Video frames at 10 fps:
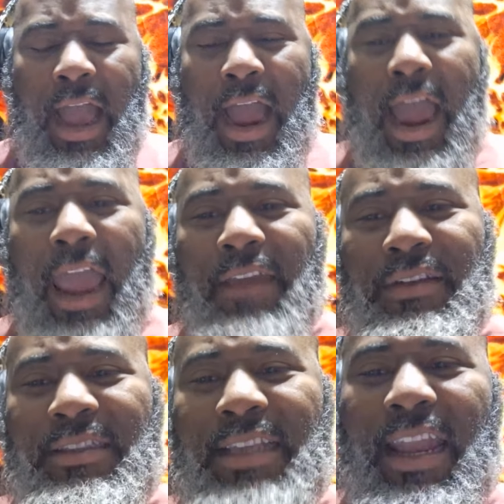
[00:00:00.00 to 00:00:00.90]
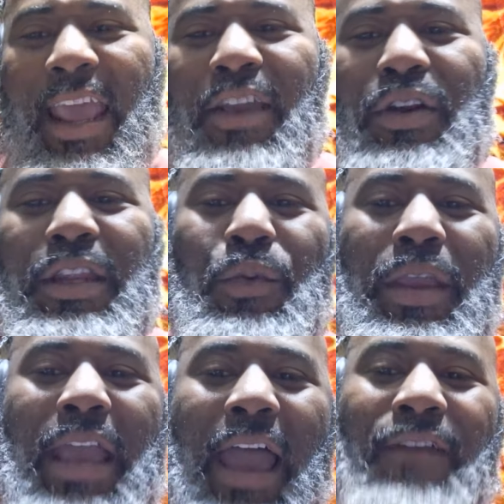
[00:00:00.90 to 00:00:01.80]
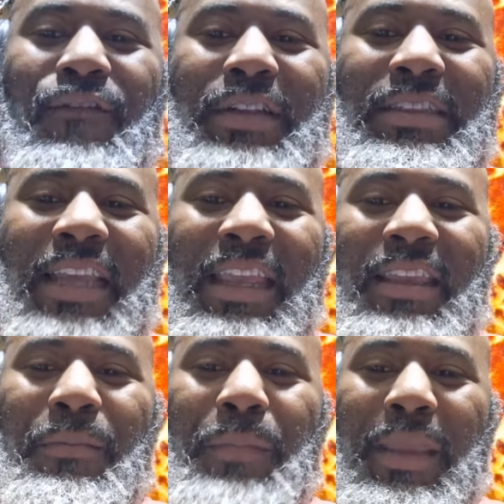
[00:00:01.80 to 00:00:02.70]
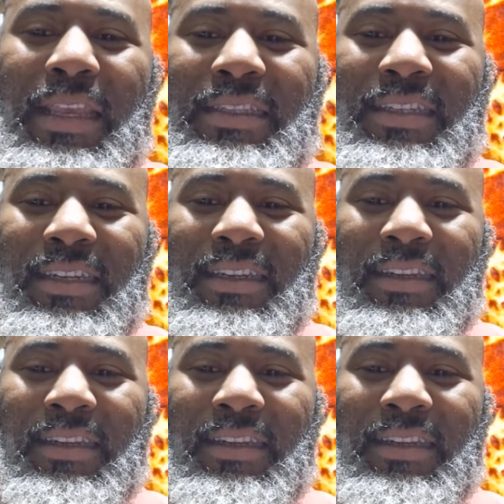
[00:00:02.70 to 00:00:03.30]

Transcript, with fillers: All right, San Diego. Then we got Virginia Beach.